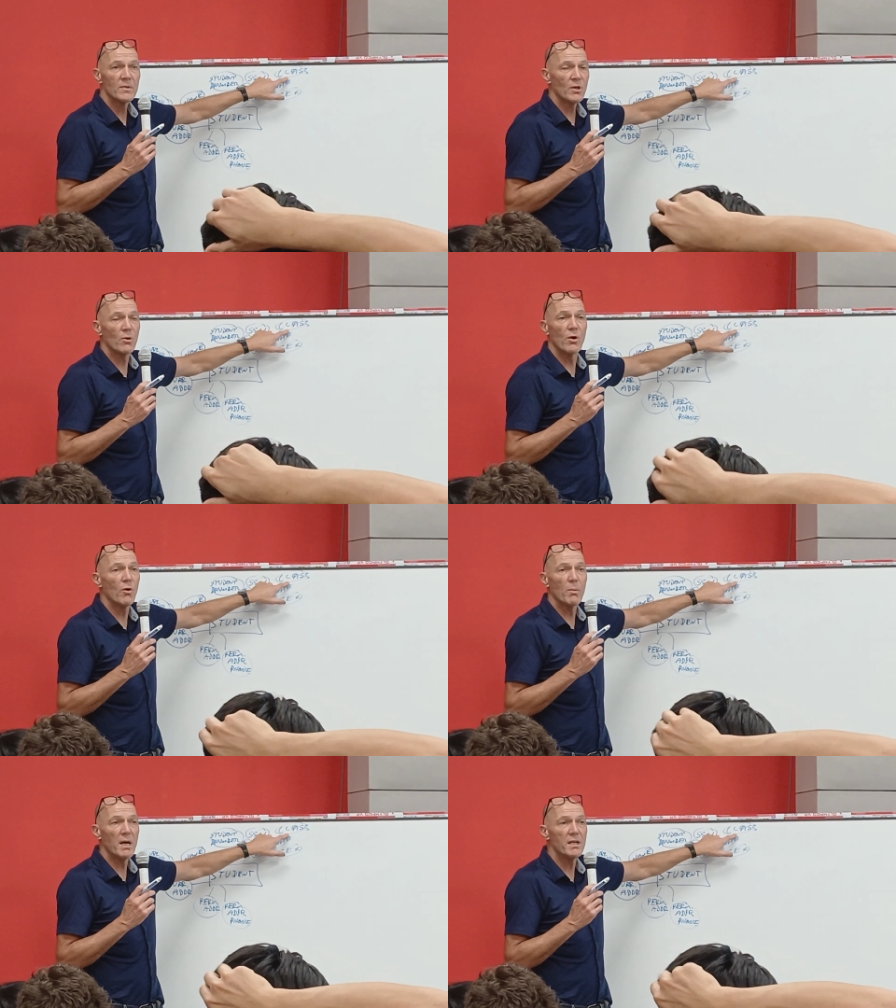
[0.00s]
So
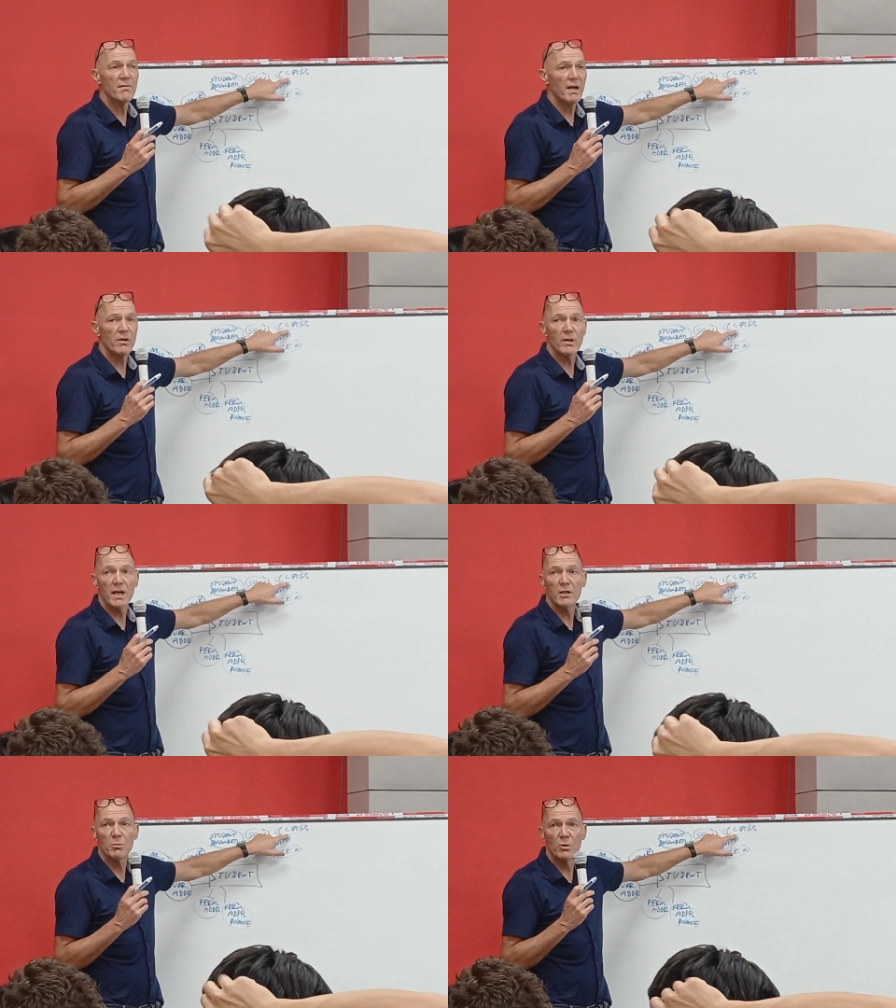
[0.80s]
no multi-valued
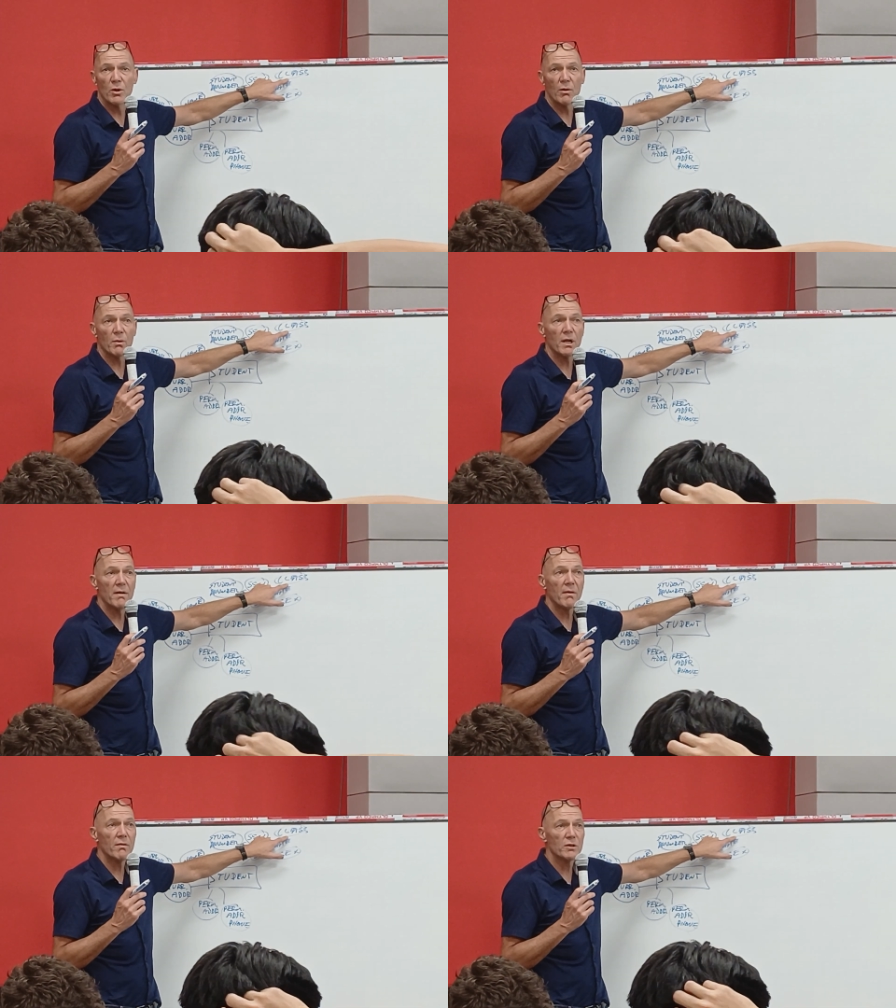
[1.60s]
attribute or
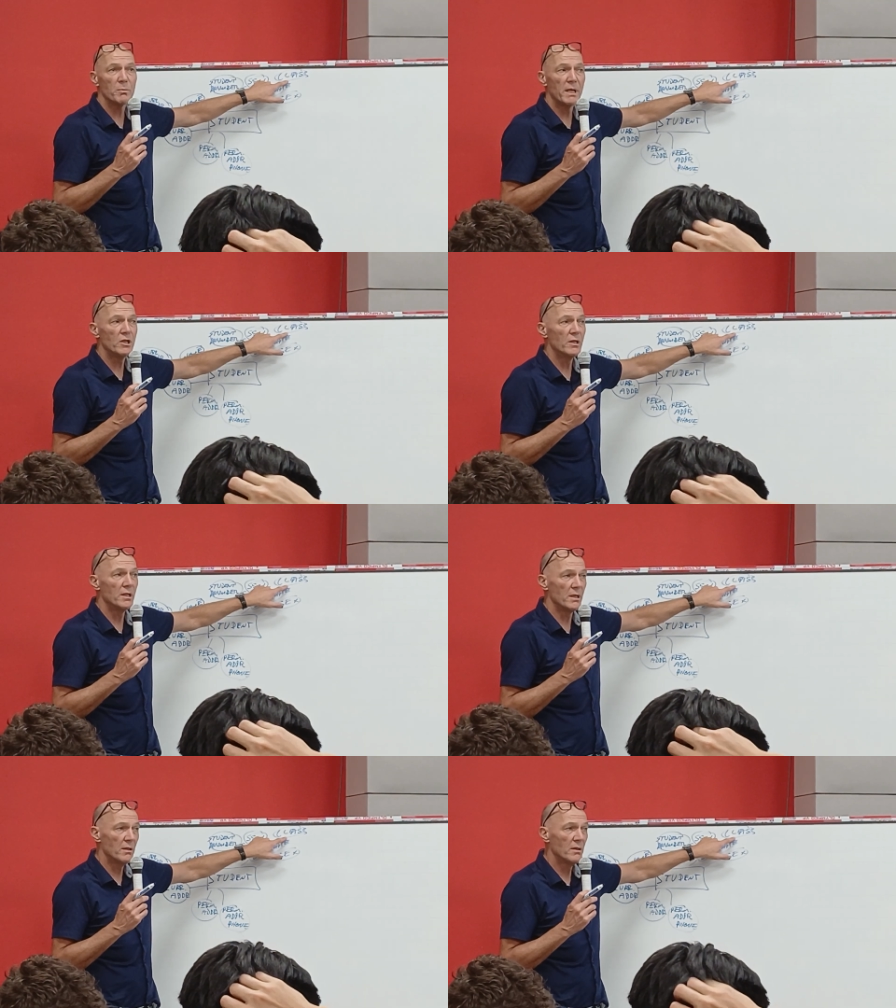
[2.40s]
whatever was mentioned
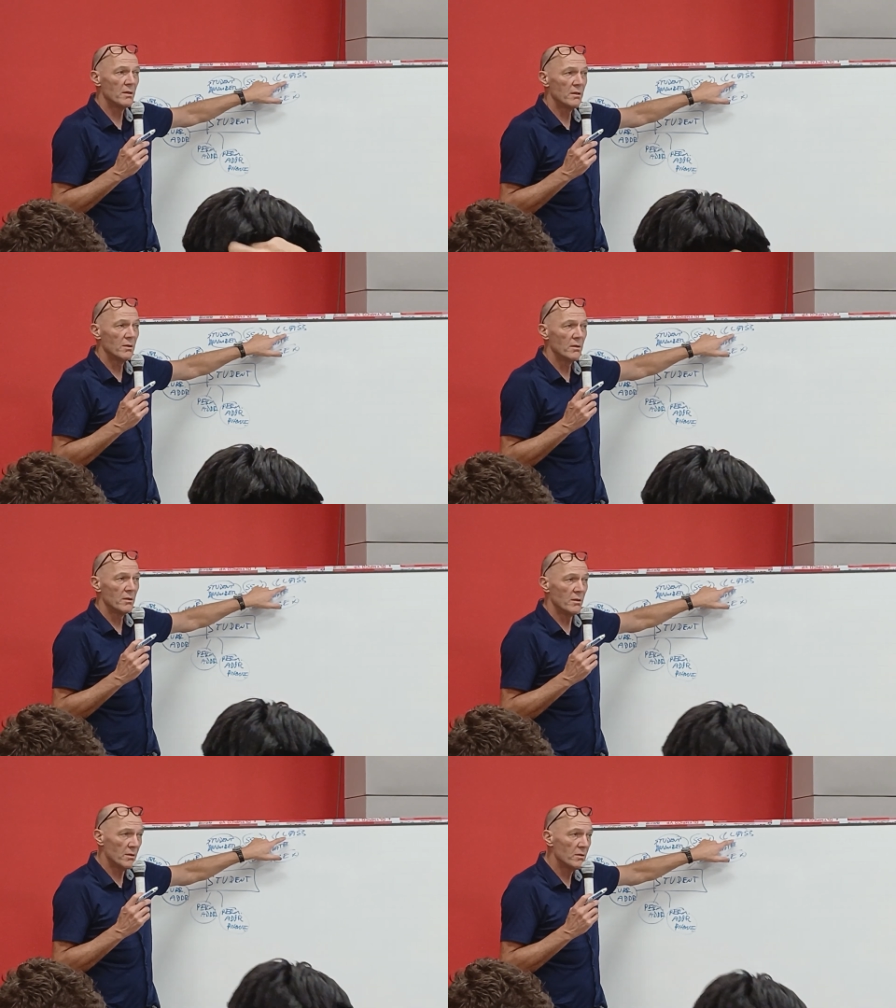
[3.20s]
here.
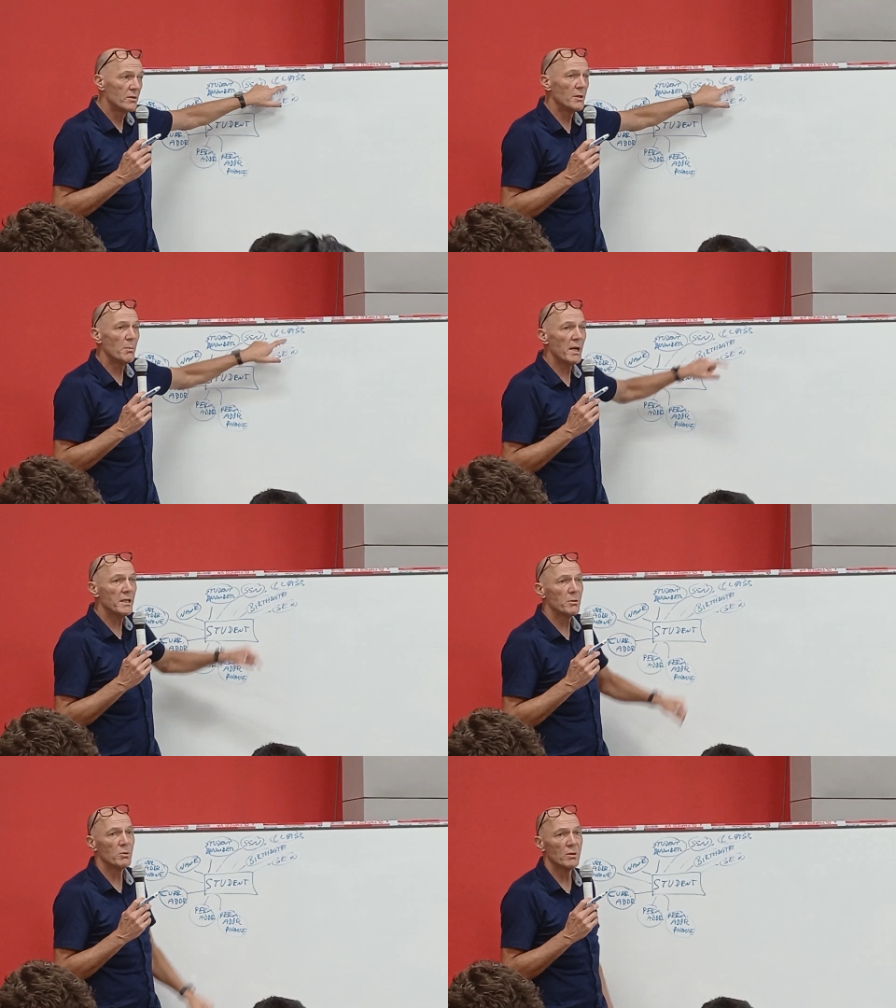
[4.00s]
Simple
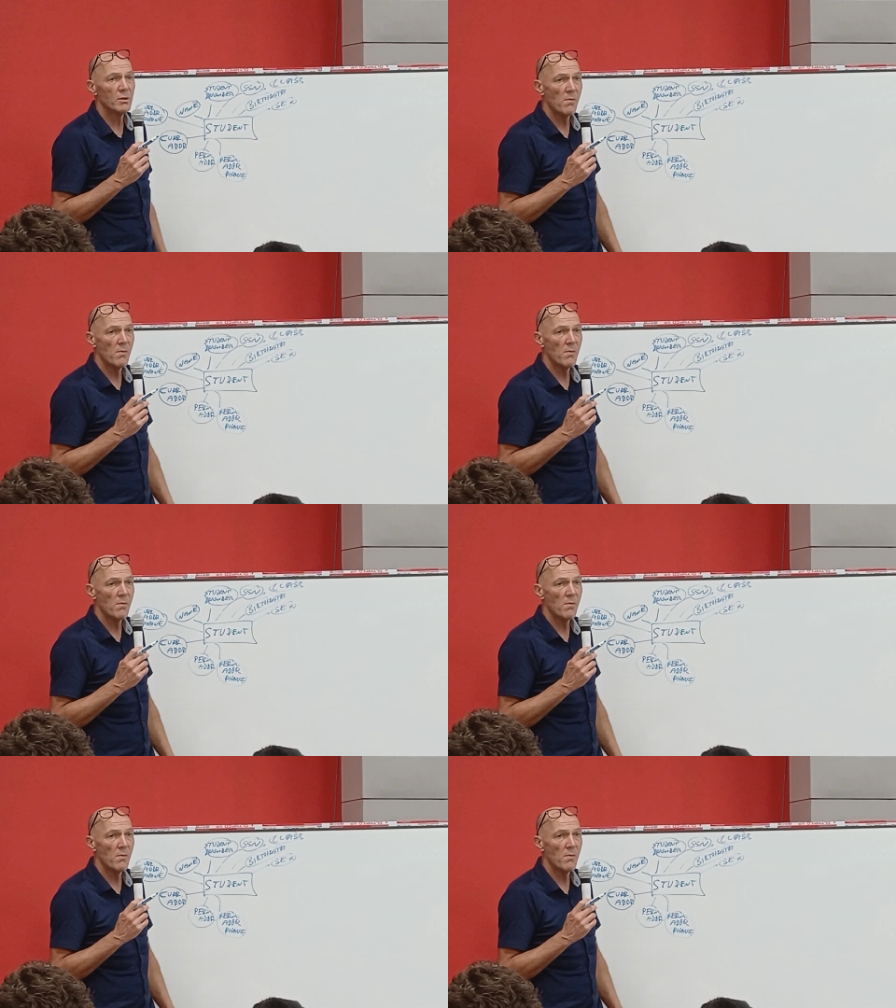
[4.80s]
attribute.